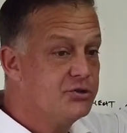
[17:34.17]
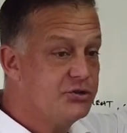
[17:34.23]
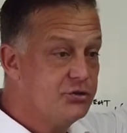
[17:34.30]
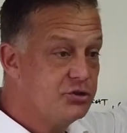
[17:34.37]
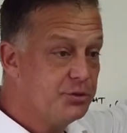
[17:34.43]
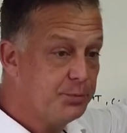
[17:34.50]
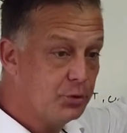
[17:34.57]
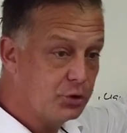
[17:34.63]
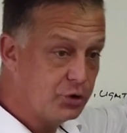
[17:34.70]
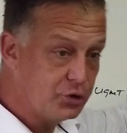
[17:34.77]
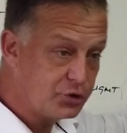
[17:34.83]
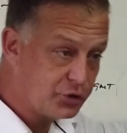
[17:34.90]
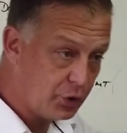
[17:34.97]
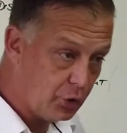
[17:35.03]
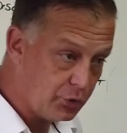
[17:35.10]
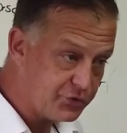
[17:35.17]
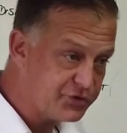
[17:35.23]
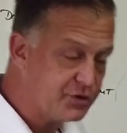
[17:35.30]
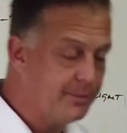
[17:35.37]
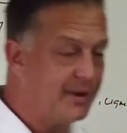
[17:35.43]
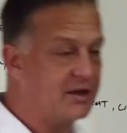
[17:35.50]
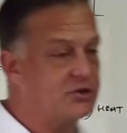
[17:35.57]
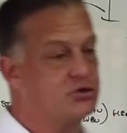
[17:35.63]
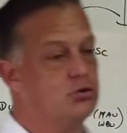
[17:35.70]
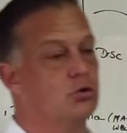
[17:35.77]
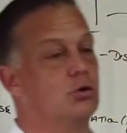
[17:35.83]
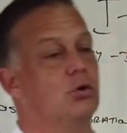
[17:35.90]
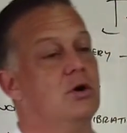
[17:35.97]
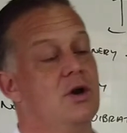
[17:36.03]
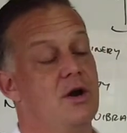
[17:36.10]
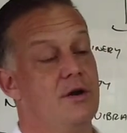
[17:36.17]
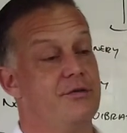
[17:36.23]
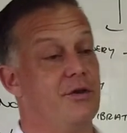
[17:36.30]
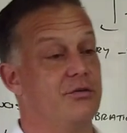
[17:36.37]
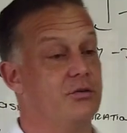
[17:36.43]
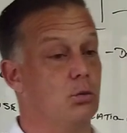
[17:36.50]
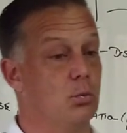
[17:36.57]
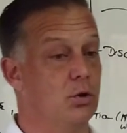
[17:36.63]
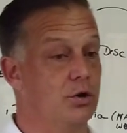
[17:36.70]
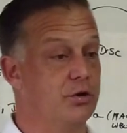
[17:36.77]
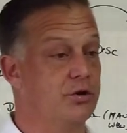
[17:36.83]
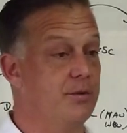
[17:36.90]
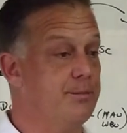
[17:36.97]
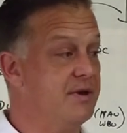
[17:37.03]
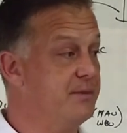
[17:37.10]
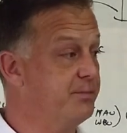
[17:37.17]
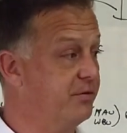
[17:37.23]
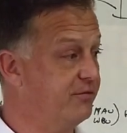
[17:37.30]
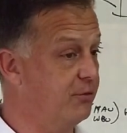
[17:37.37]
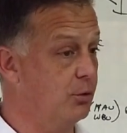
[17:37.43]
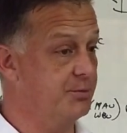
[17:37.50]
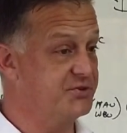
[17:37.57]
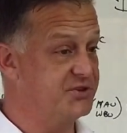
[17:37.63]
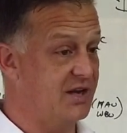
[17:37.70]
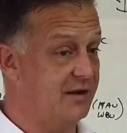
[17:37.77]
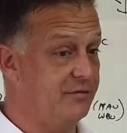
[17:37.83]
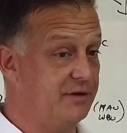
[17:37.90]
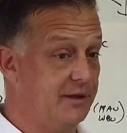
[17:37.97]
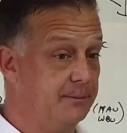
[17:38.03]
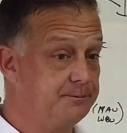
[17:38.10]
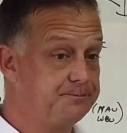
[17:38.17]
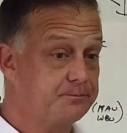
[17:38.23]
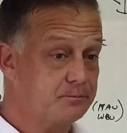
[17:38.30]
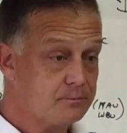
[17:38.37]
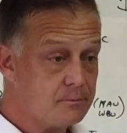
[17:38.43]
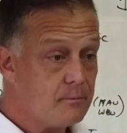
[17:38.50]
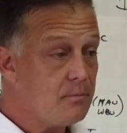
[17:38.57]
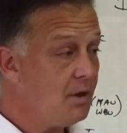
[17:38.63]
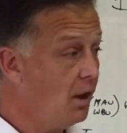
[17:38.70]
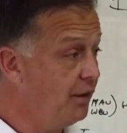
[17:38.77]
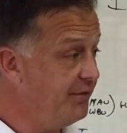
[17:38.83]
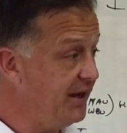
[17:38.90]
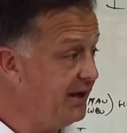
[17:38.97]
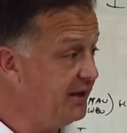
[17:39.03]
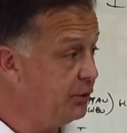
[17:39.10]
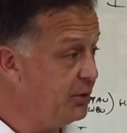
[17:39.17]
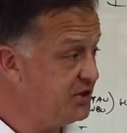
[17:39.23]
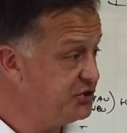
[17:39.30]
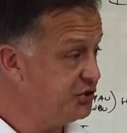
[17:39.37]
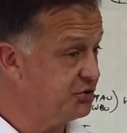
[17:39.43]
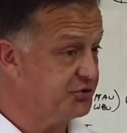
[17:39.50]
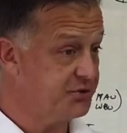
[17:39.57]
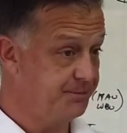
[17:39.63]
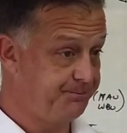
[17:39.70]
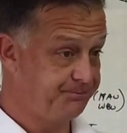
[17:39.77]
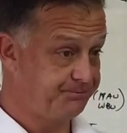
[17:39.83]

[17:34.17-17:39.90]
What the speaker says: suitable controls to make sure that the work can be performed safely. Are there any questions?